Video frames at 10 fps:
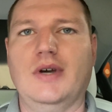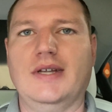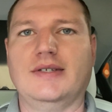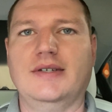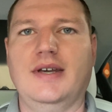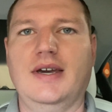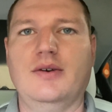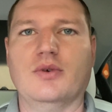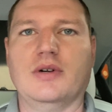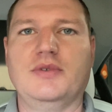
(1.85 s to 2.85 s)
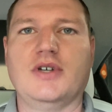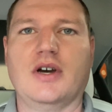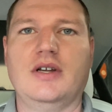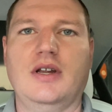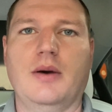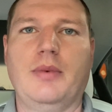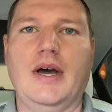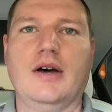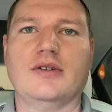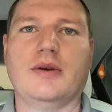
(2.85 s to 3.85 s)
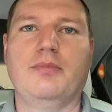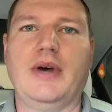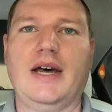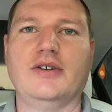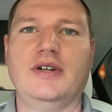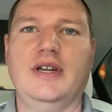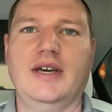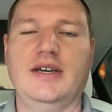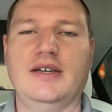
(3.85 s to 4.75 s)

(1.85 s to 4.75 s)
and today we're going to be talking about Battery Day.